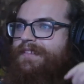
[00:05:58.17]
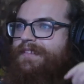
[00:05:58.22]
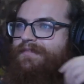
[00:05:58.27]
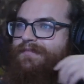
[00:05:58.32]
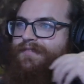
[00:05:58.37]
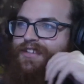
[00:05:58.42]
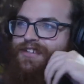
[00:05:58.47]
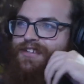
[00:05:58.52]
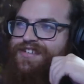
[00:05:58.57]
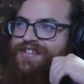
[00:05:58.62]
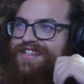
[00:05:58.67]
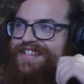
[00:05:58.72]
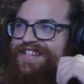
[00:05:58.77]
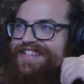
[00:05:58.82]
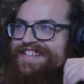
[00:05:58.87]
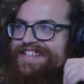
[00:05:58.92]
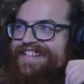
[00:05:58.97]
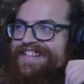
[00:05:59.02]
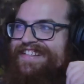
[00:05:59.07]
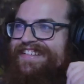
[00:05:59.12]

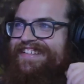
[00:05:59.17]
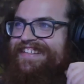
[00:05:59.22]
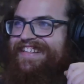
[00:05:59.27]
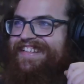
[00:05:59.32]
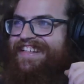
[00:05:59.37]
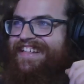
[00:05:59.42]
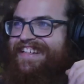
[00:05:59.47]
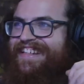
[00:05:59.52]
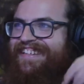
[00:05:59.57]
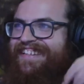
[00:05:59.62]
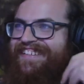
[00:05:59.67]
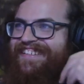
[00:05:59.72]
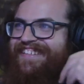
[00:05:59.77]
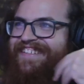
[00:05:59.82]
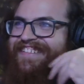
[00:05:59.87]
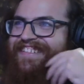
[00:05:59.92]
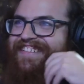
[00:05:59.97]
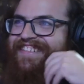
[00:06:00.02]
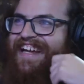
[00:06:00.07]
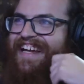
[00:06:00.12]
Fusion's illegal!
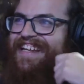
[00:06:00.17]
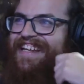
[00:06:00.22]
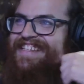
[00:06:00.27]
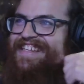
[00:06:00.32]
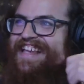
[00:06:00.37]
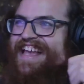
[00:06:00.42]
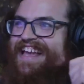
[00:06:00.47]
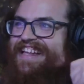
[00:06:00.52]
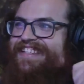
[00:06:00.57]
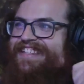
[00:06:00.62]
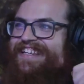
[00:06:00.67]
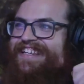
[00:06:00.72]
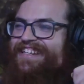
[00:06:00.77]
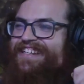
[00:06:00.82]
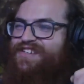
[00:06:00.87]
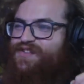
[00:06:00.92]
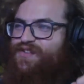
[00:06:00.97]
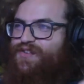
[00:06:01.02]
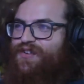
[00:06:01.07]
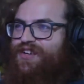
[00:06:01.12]
And his head thing's
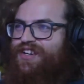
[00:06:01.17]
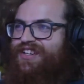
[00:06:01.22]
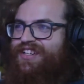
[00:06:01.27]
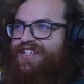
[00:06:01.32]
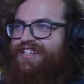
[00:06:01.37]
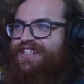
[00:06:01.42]
shorter.